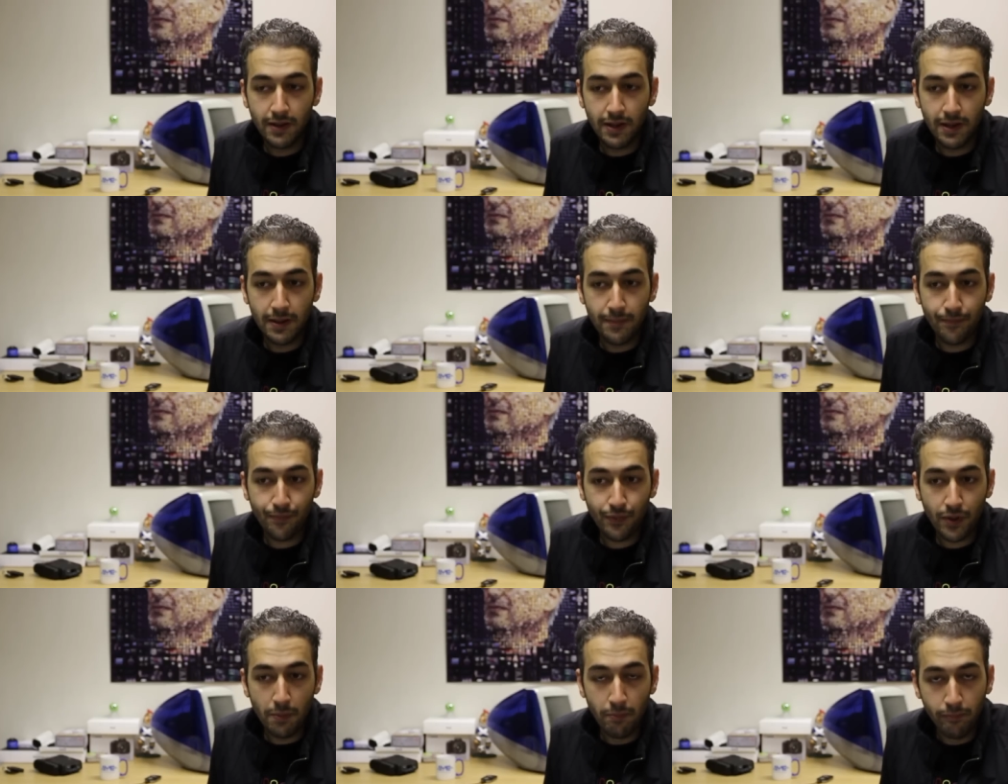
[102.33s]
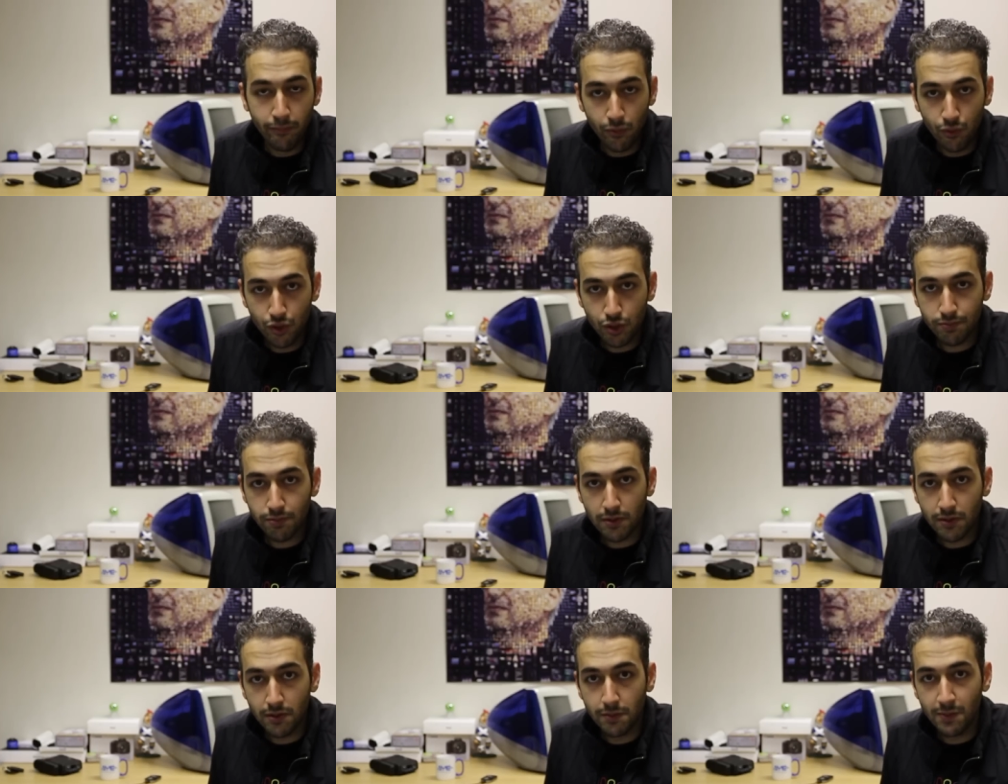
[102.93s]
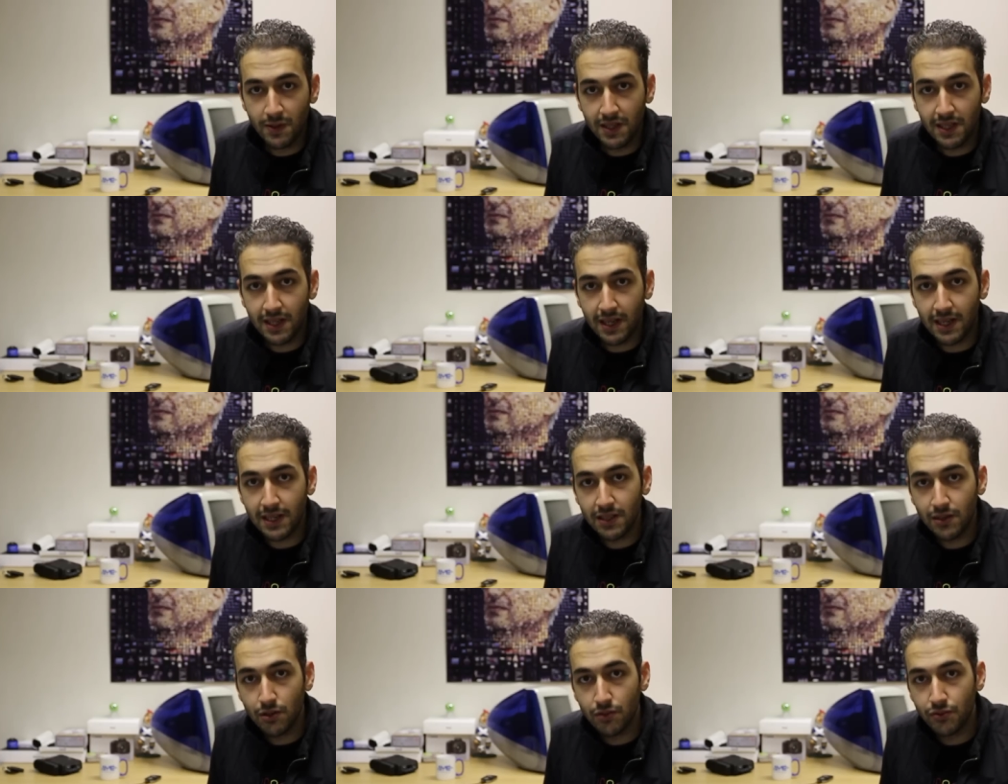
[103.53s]
Um, most probably
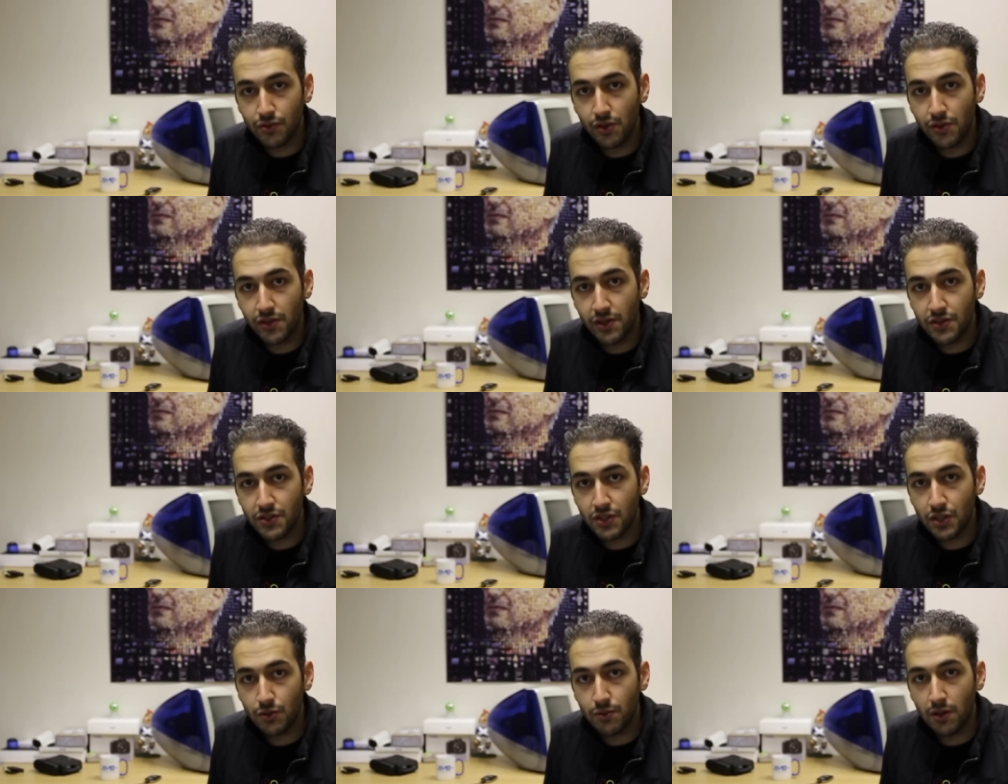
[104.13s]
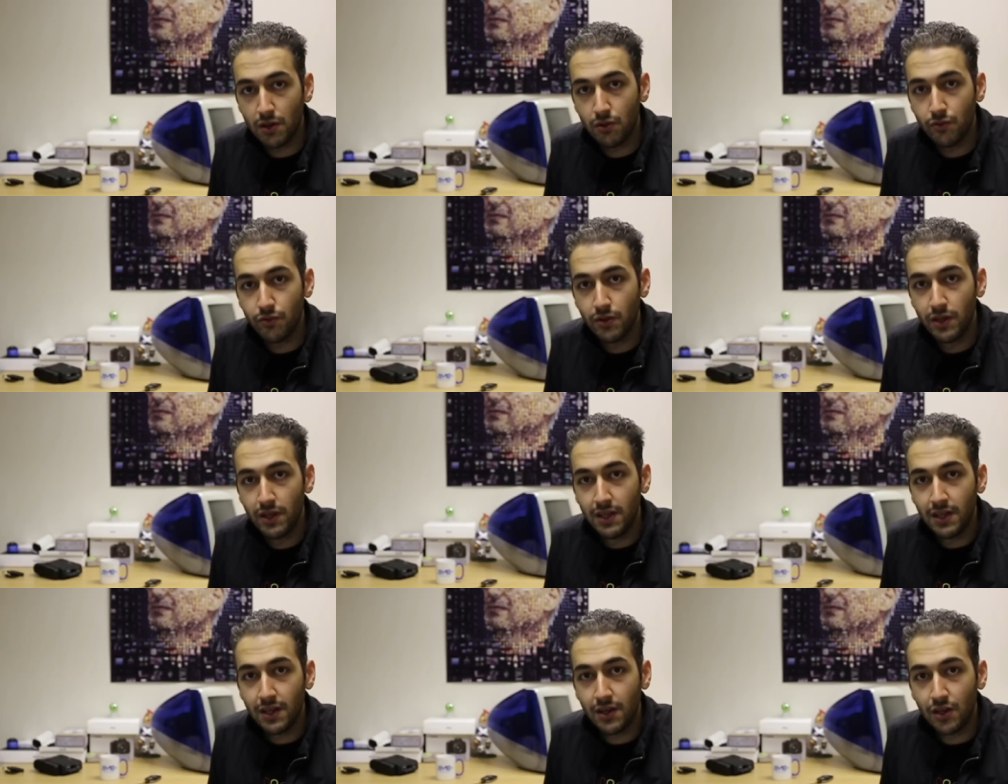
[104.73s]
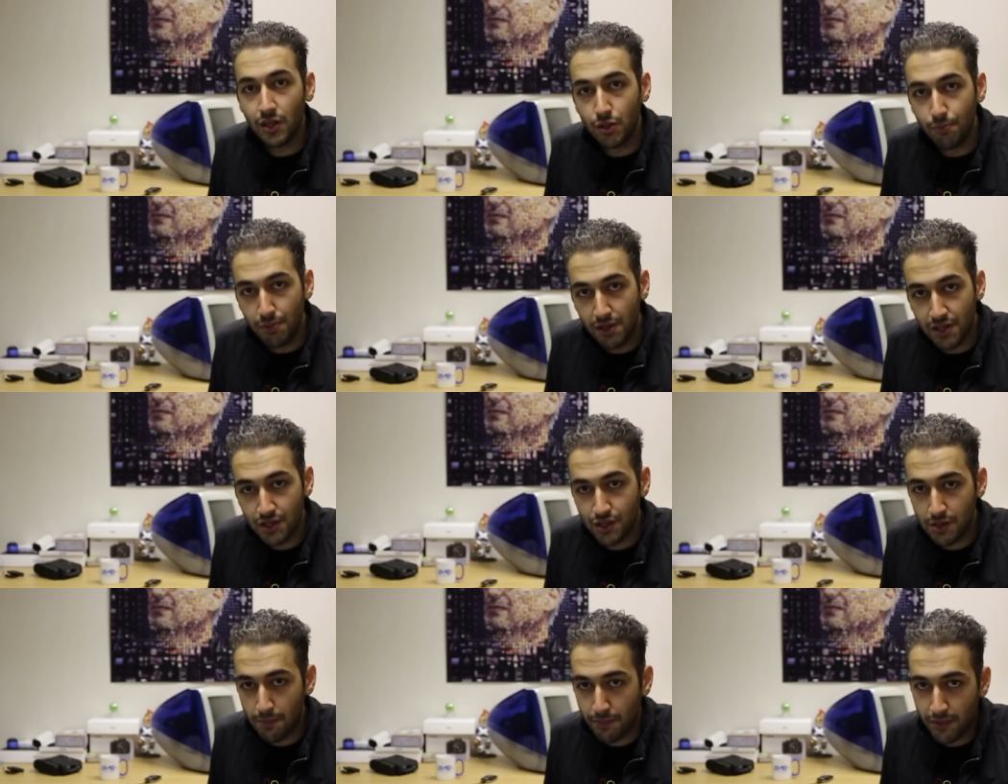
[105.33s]
end of two thousand twelve, could be
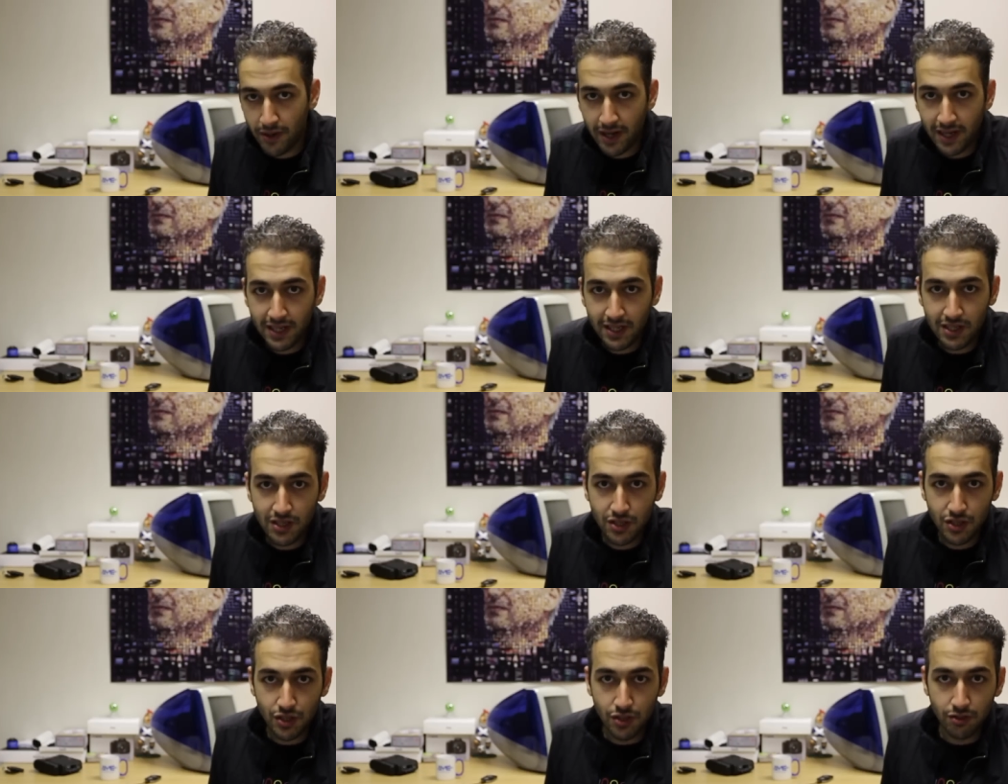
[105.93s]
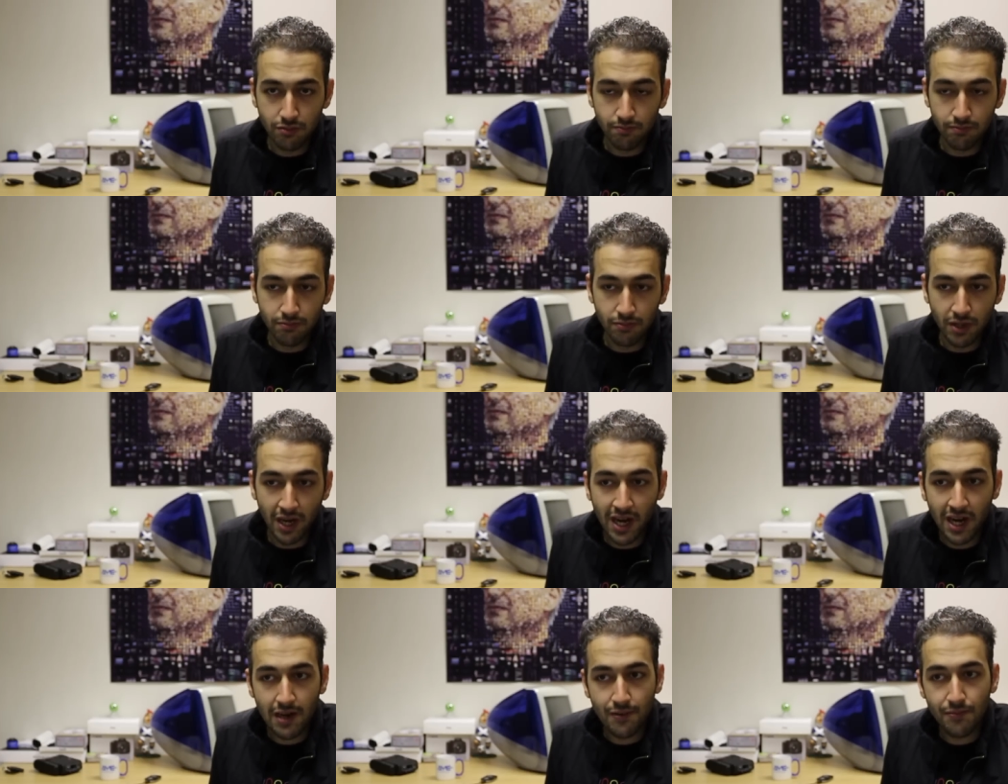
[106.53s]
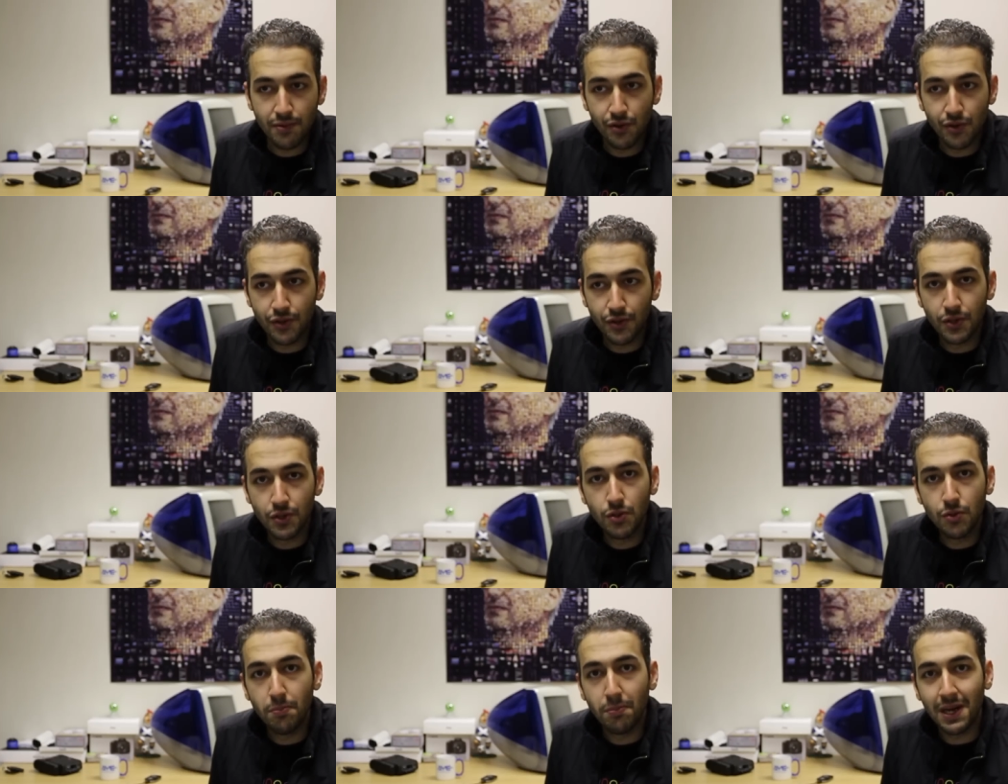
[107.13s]
a surprise halfway
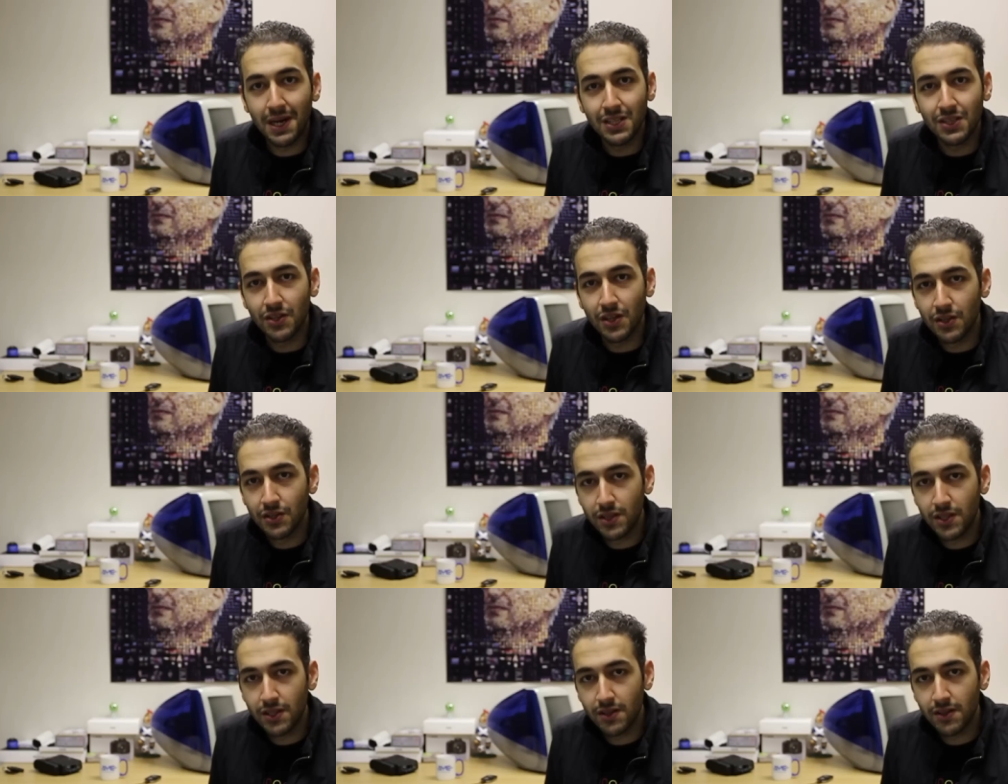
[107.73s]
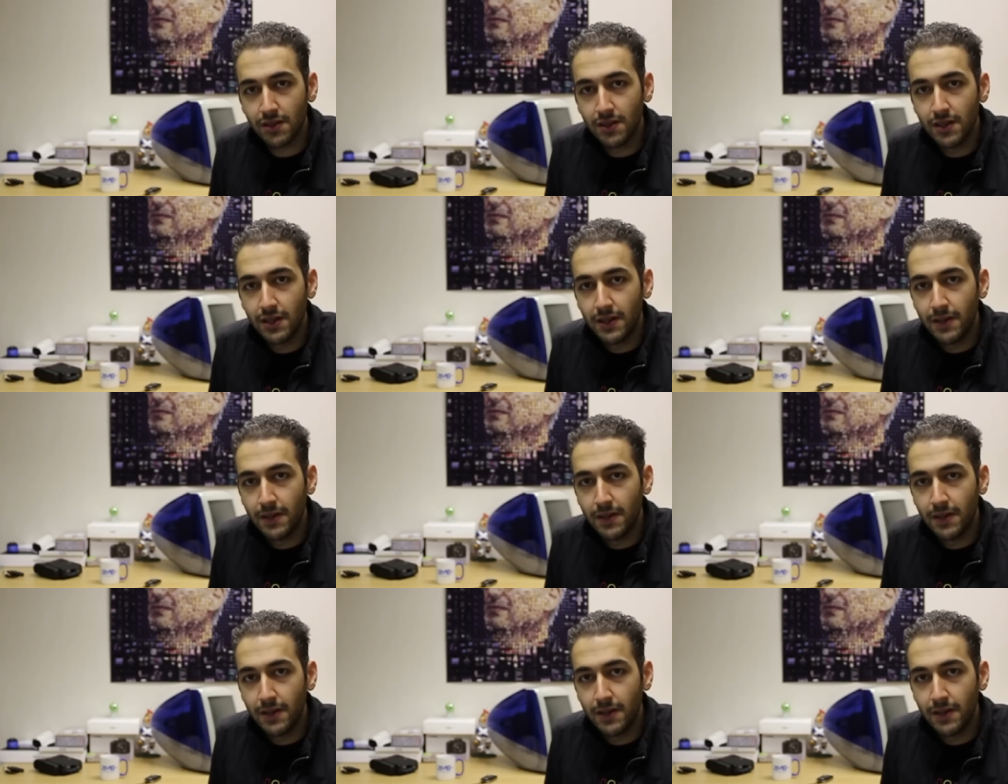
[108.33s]
through, but I doubt it.